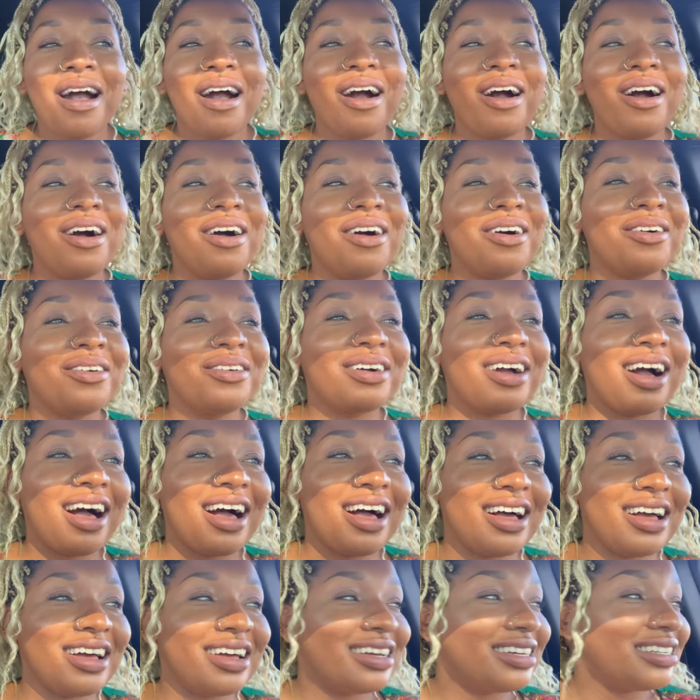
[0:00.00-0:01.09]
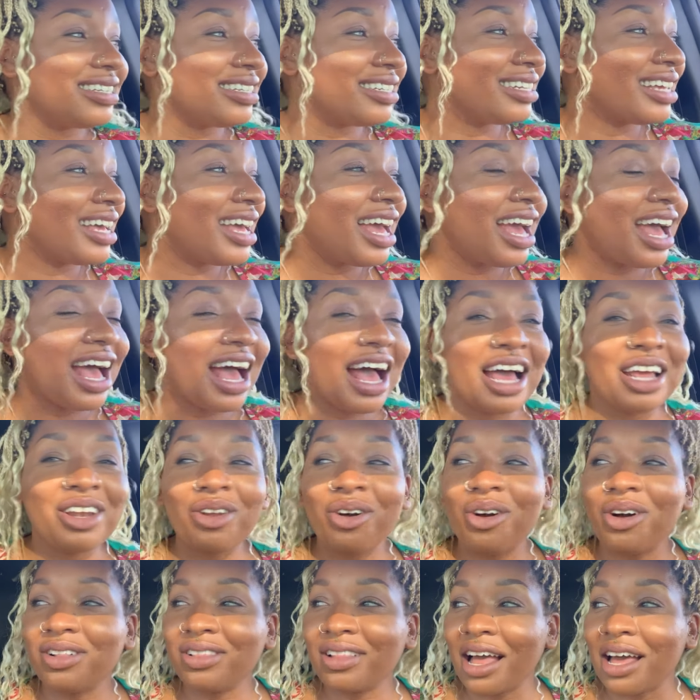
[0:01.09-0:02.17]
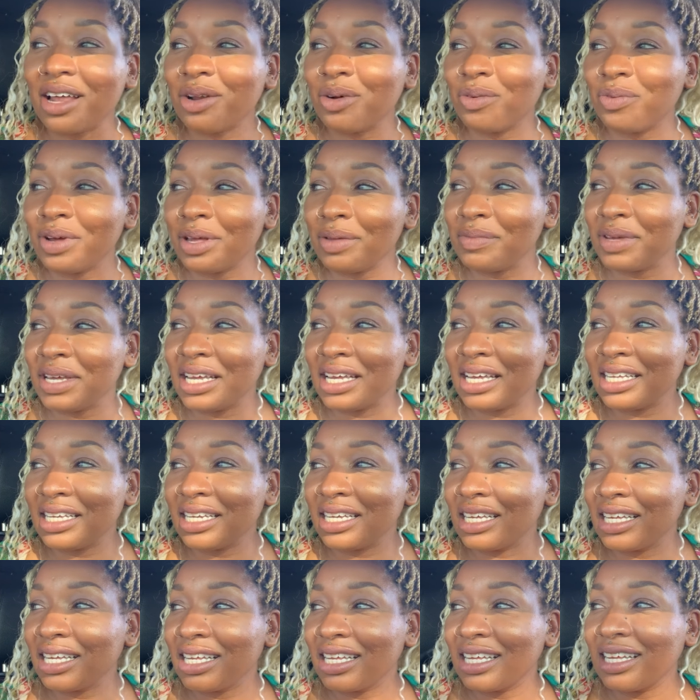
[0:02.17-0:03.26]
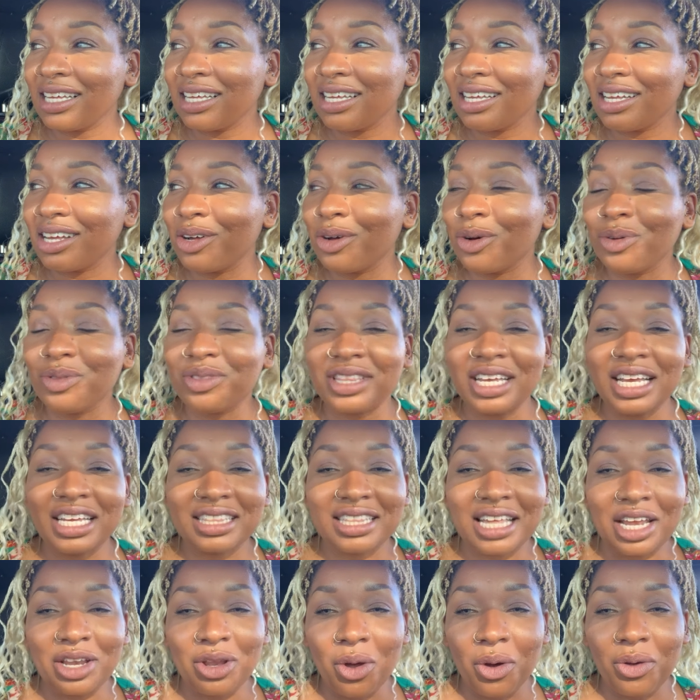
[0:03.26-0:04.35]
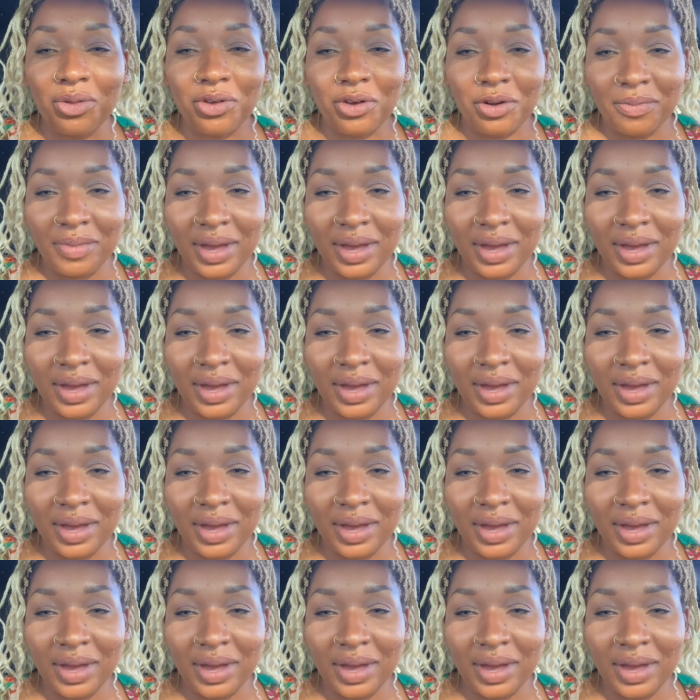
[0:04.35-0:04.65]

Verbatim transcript: Oh gosh, I know a lot of women who think they know their